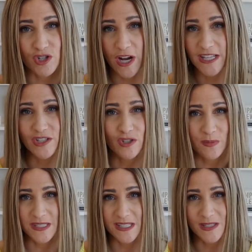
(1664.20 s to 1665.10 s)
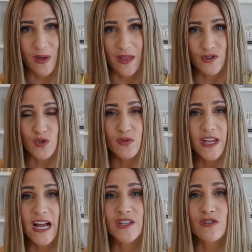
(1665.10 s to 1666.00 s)
trying to do business with,
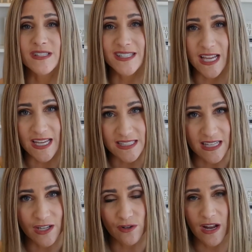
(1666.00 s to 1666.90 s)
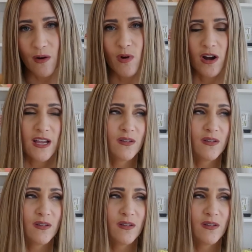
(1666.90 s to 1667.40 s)
truly understanding your network.